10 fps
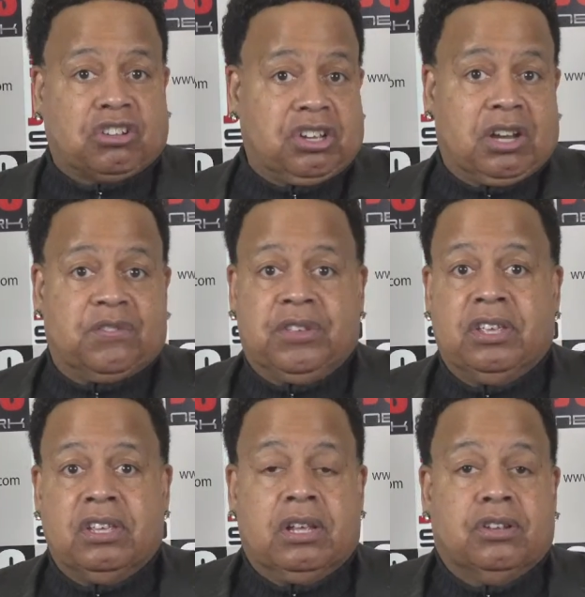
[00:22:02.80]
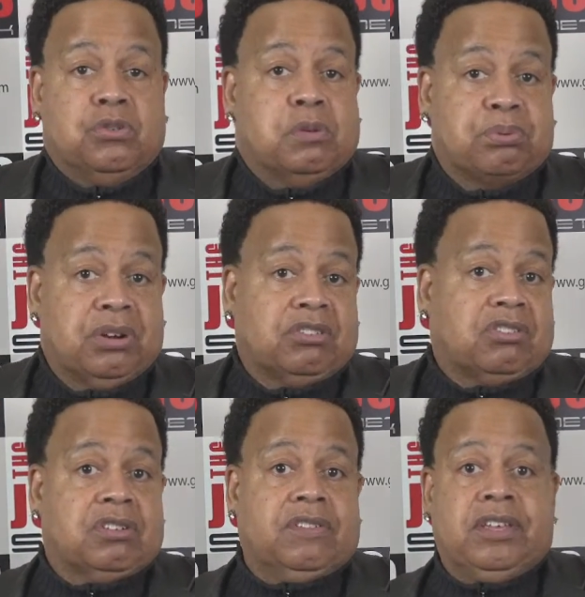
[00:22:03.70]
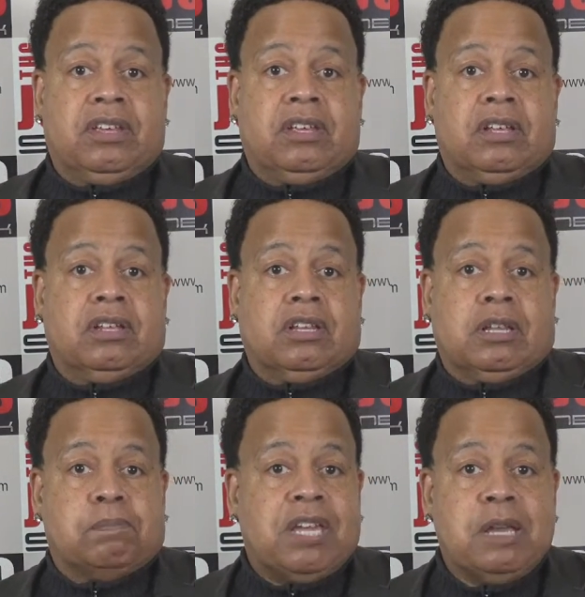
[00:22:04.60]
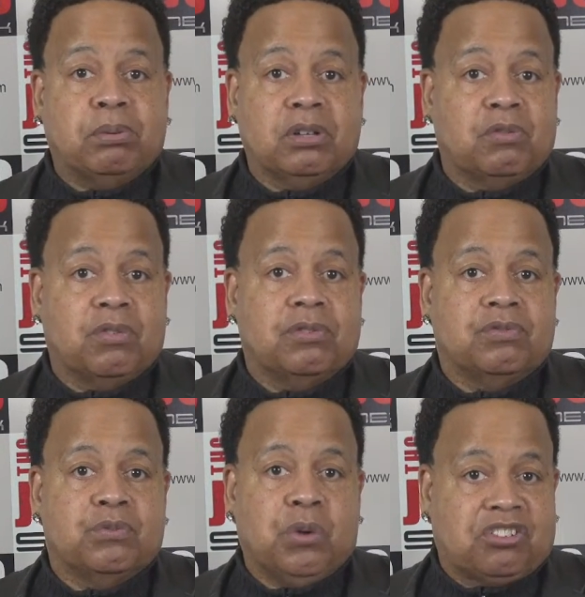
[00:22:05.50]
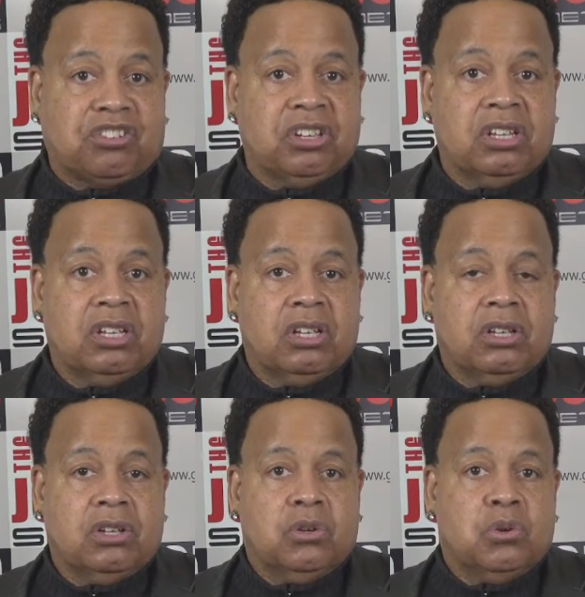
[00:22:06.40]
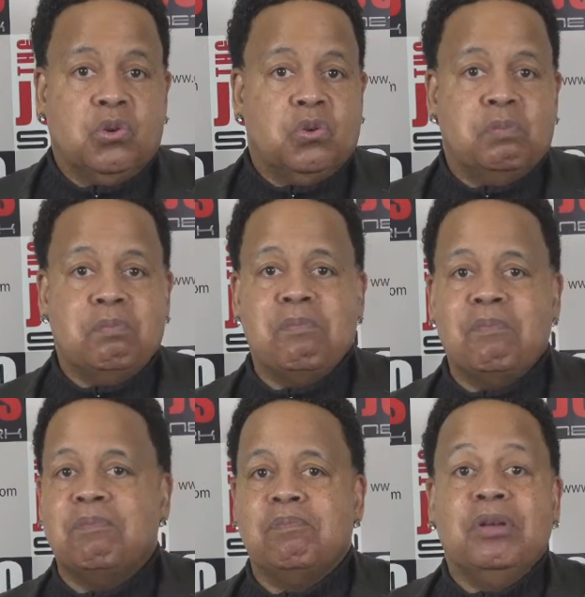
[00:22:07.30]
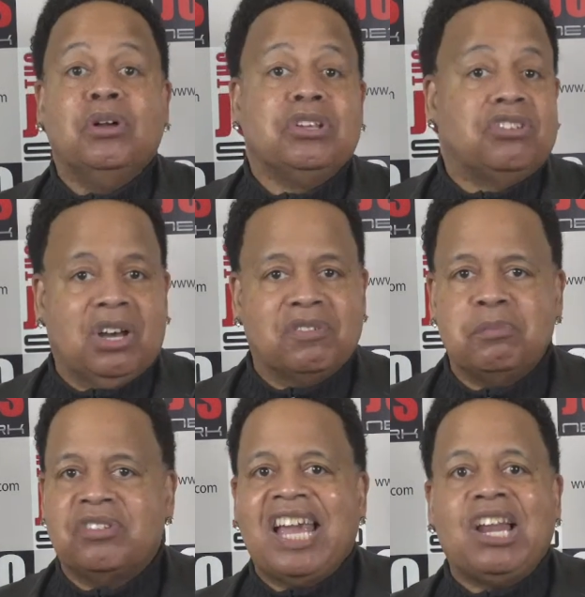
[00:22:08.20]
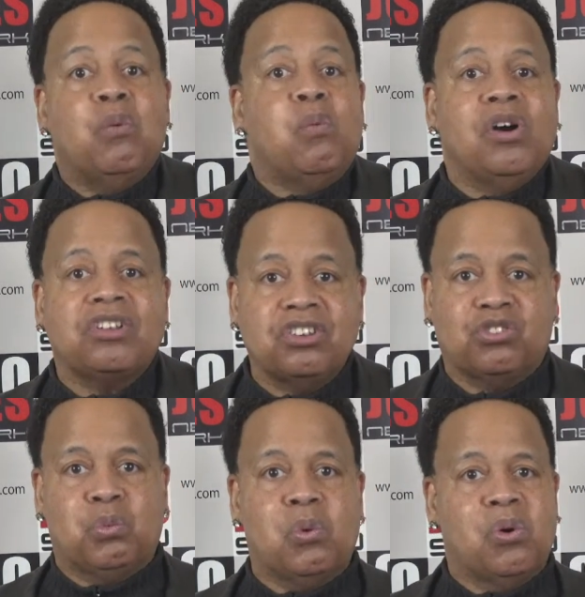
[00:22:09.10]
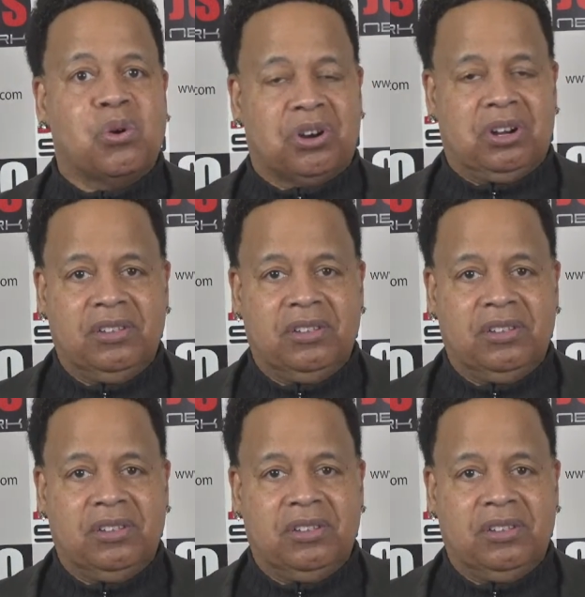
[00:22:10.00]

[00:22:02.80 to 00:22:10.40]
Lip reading: tough to impress the people of Russia, who millions of them, they don't want this war.